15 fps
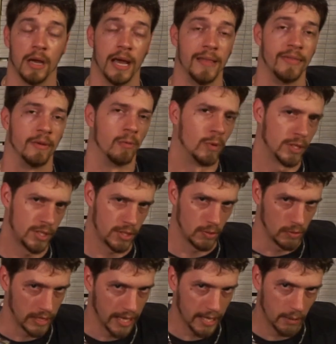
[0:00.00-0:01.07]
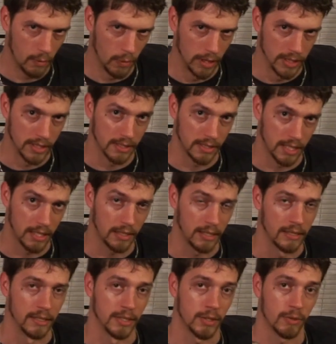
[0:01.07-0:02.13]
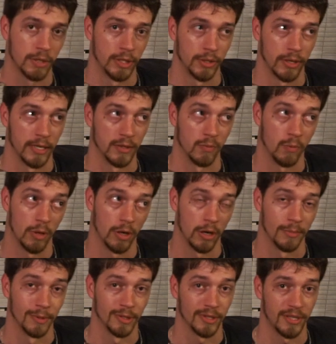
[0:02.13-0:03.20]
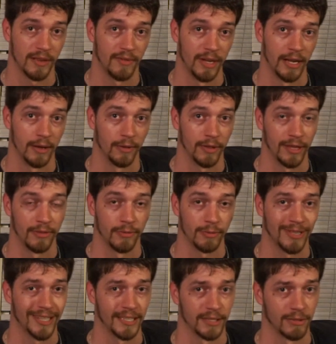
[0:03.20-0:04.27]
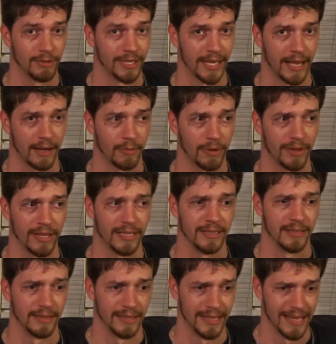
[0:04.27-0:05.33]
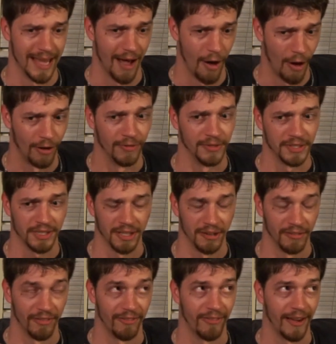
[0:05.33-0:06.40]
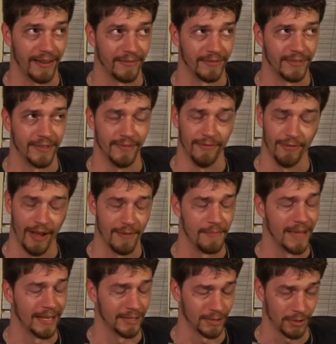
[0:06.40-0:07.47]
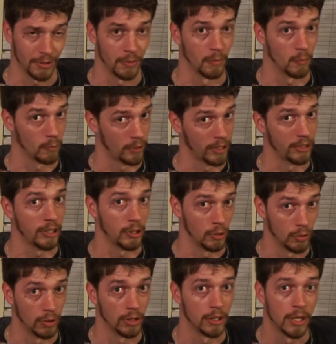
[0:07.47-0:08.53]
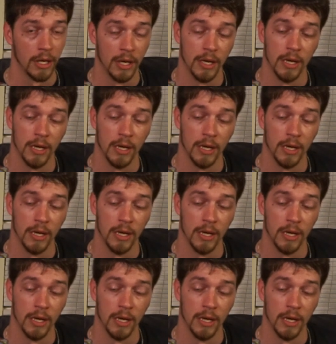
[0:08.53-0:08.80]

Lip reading: And then once you get it once, suddenly this creature has 1 armor, 7 health, and 3 dice to attack with, and all of a sudden 5 mana is looking really good.